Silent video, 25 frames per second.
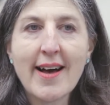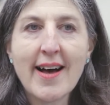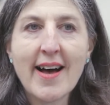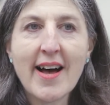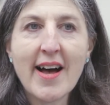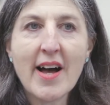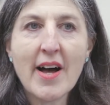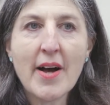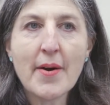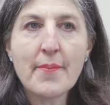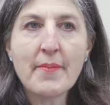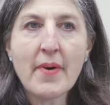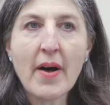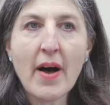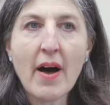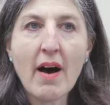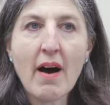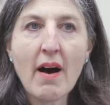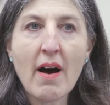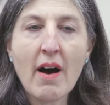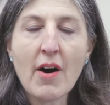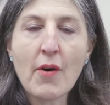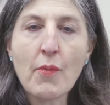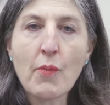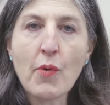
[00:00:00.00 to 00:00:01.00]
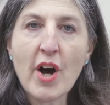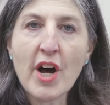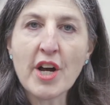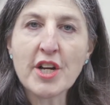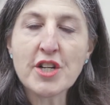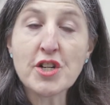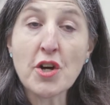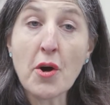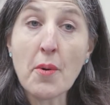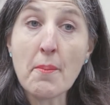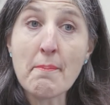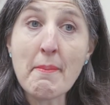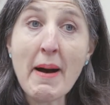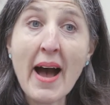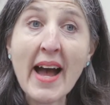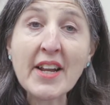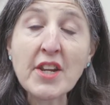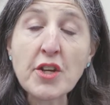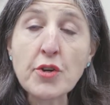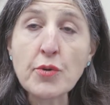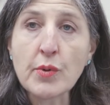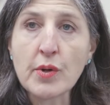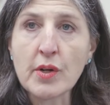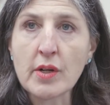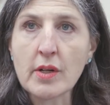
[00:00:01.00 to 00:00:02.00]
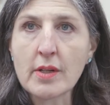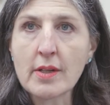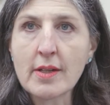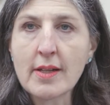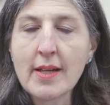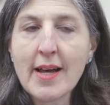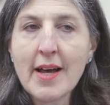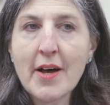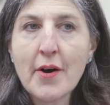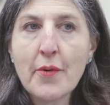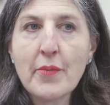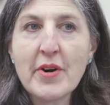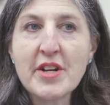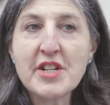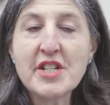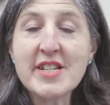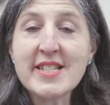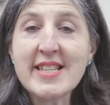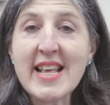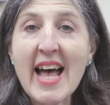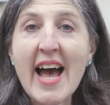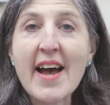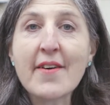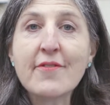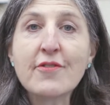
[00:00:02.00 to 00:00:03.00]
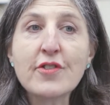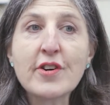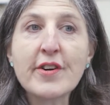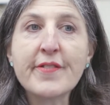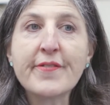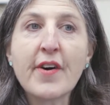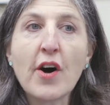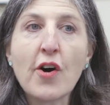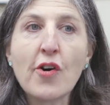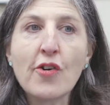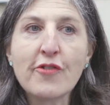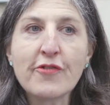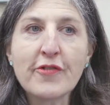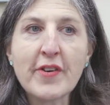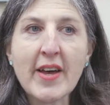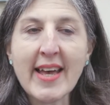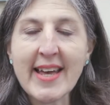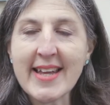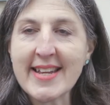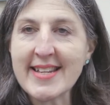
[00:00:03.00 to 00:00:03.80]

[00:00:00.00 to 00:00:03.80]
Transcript: art workshop manual, which is ever evolving.